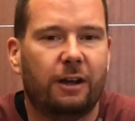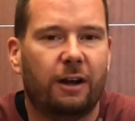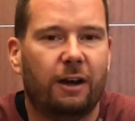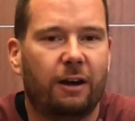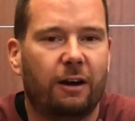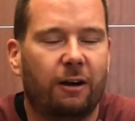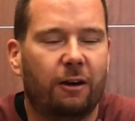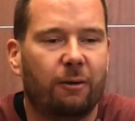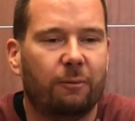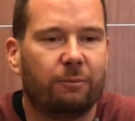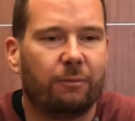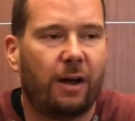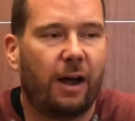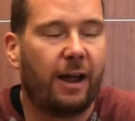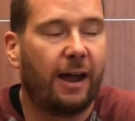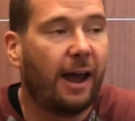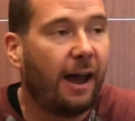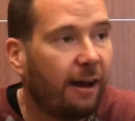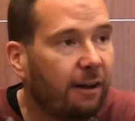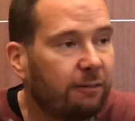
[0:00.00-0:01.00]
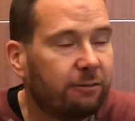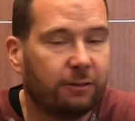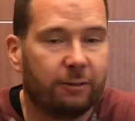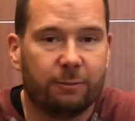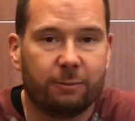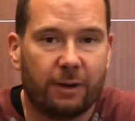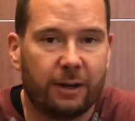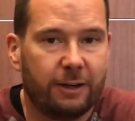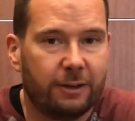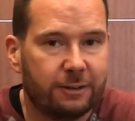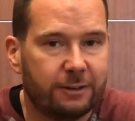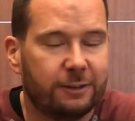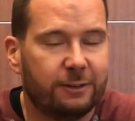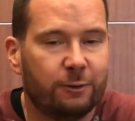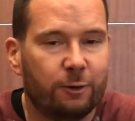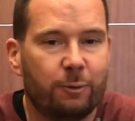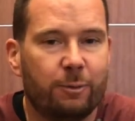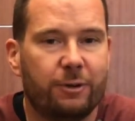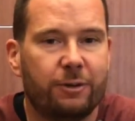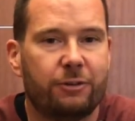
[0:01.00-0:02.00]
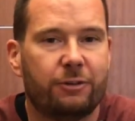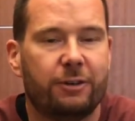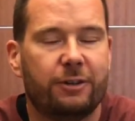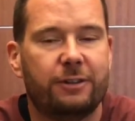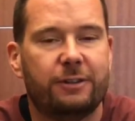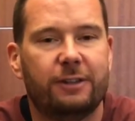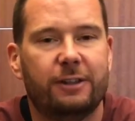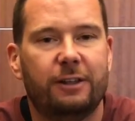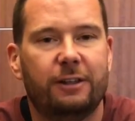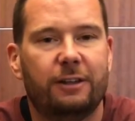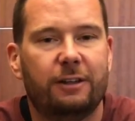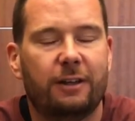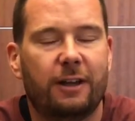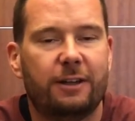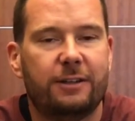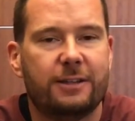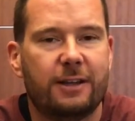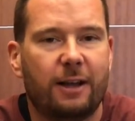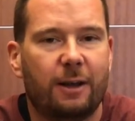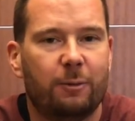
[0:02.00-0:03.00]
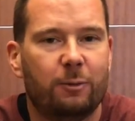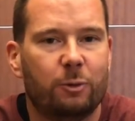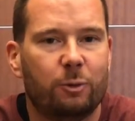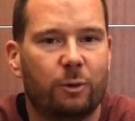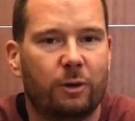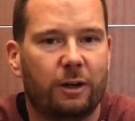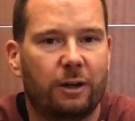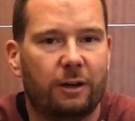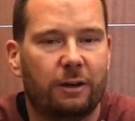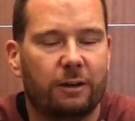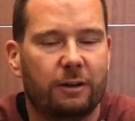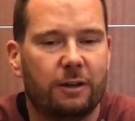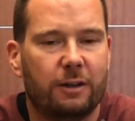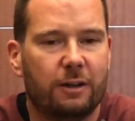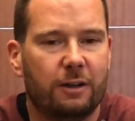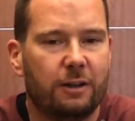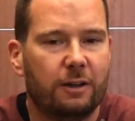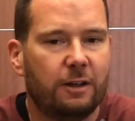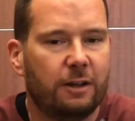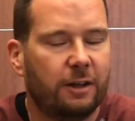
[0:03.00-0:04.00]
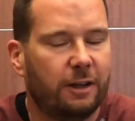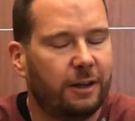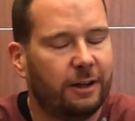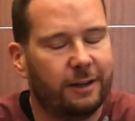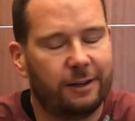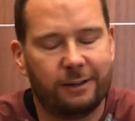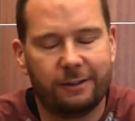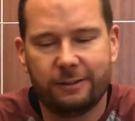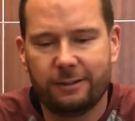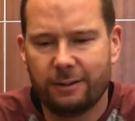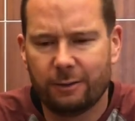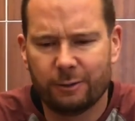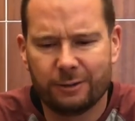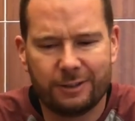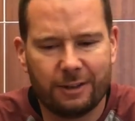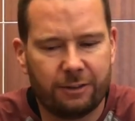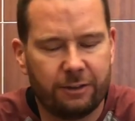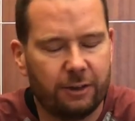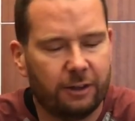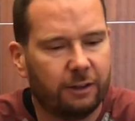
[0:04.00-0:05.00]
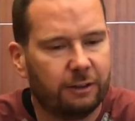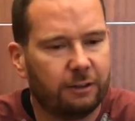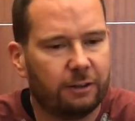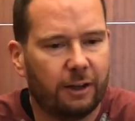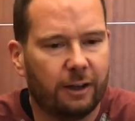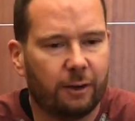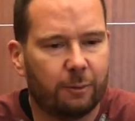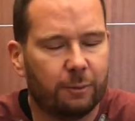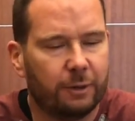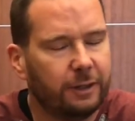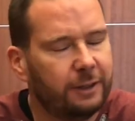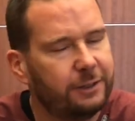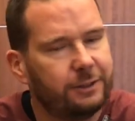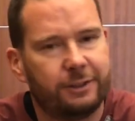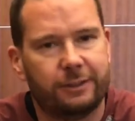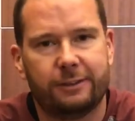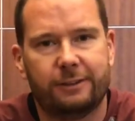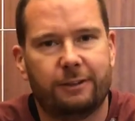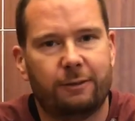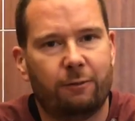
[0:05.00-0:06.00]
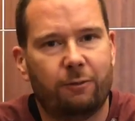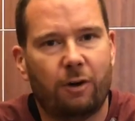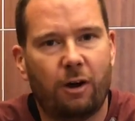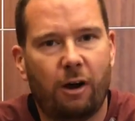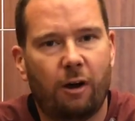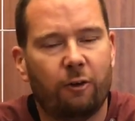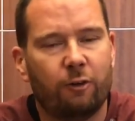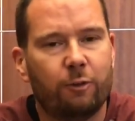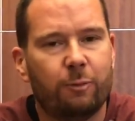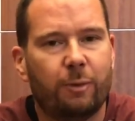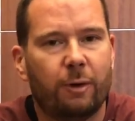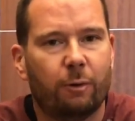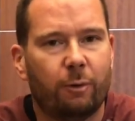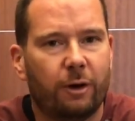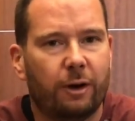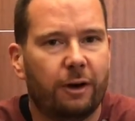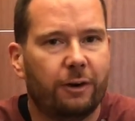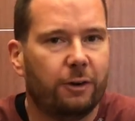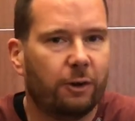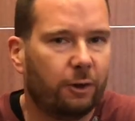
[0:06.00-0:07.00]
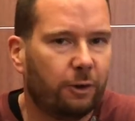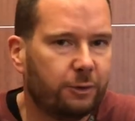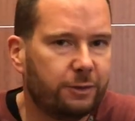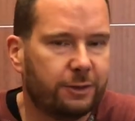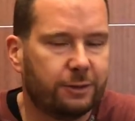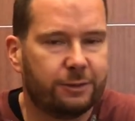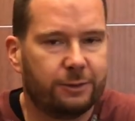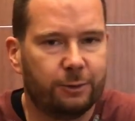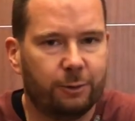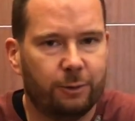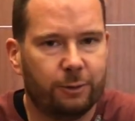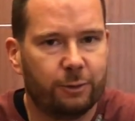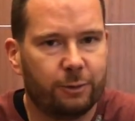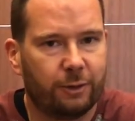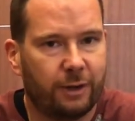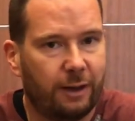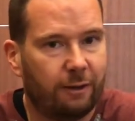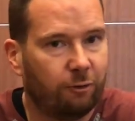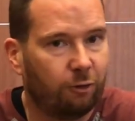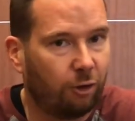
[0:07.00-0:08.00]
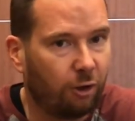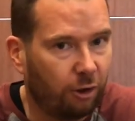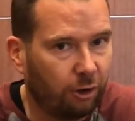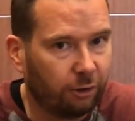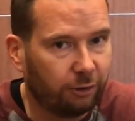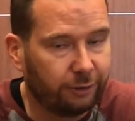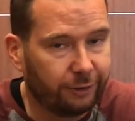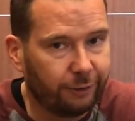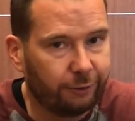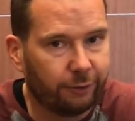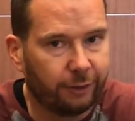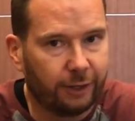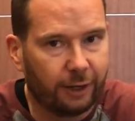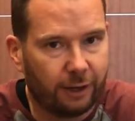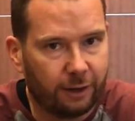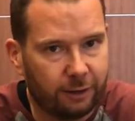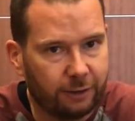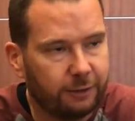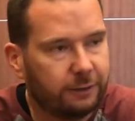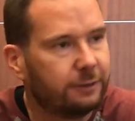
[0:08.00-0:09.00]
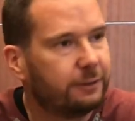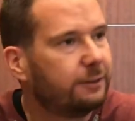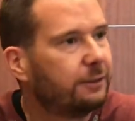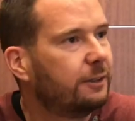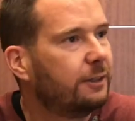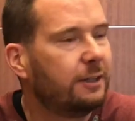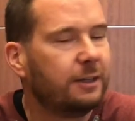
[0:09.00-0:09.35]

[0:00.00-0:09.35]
I have, in my years in youth ministry, seen at times where there was nothing like malicious involved, but where adults and students would have long, lingering hugs,